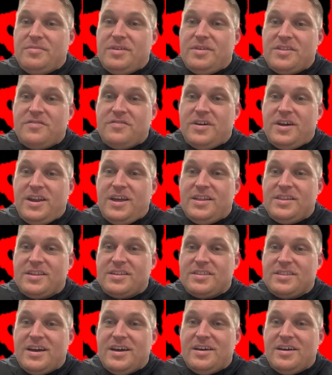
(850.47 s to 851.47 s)
He's
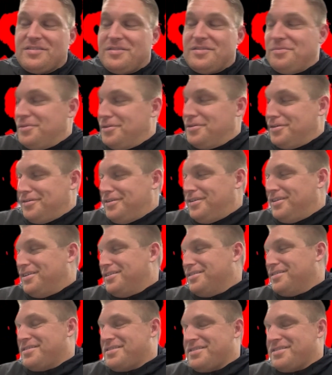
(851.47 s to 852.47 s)
financing the house I'm building right
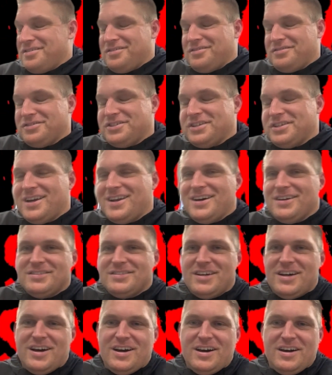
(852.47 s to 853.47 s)
now. So shout out
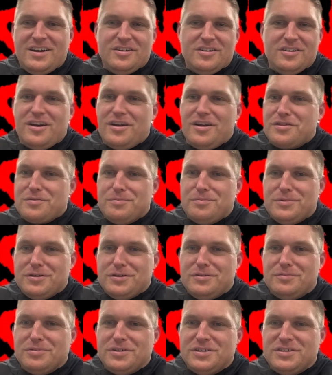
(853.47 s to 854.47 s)
Todd. You're awesome,
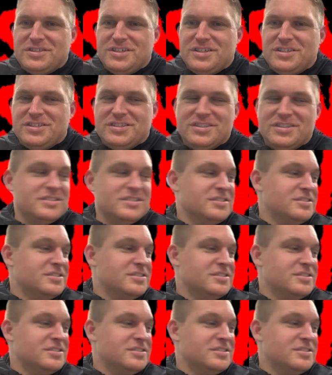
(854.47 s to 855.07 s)
dude. Appreciate you.